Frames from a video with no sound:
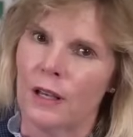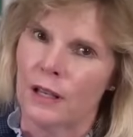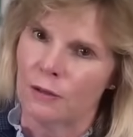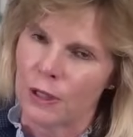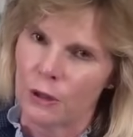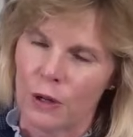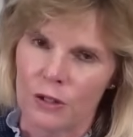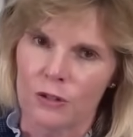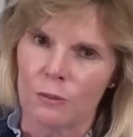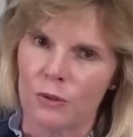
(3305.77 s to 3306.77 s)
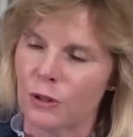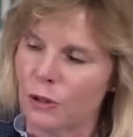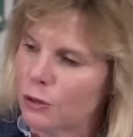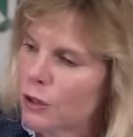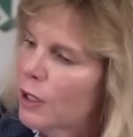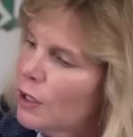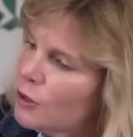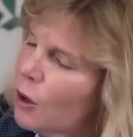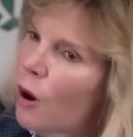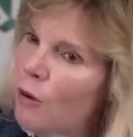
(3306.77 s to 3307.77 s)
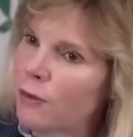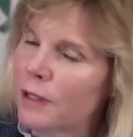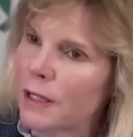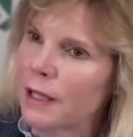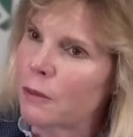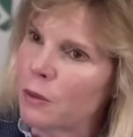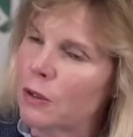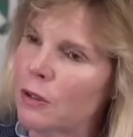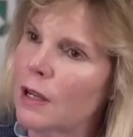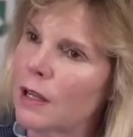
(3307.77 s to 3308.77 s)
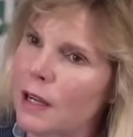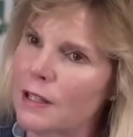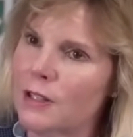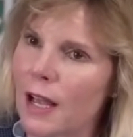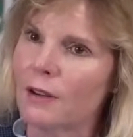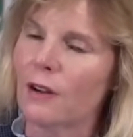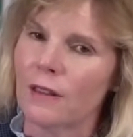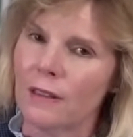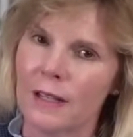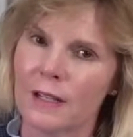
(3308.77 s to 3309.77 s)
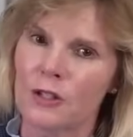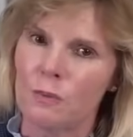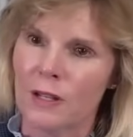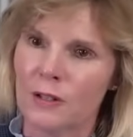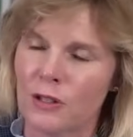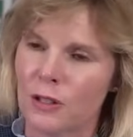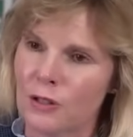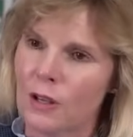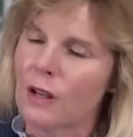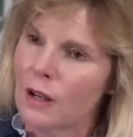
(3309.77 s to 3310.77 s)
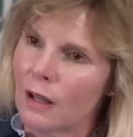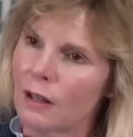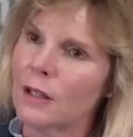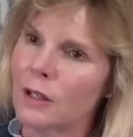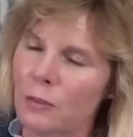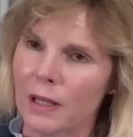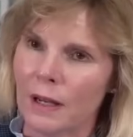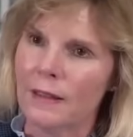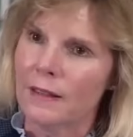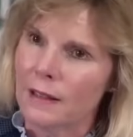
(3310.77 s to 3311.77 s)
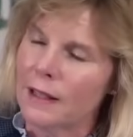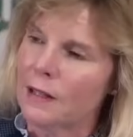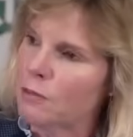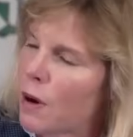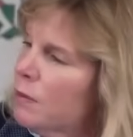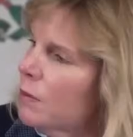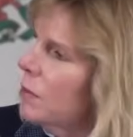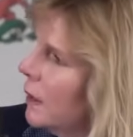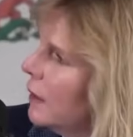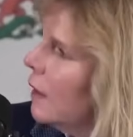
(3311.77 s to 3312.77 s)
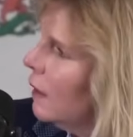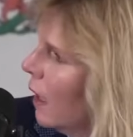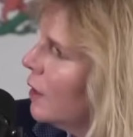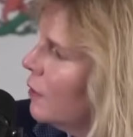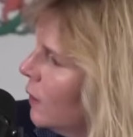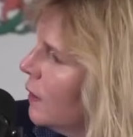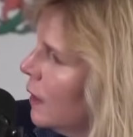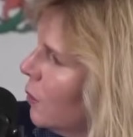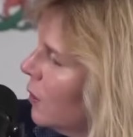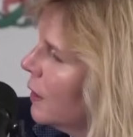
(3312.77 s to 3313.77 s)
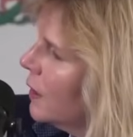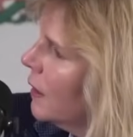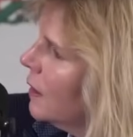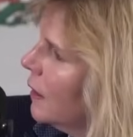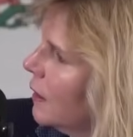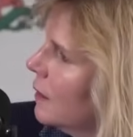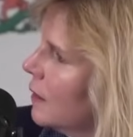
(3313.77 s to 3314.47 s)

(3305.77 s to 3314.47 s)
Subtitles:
and requests to produce. So hopefully it will cut down on the expenses a little bit. I think that's probably a lot of what they were intending.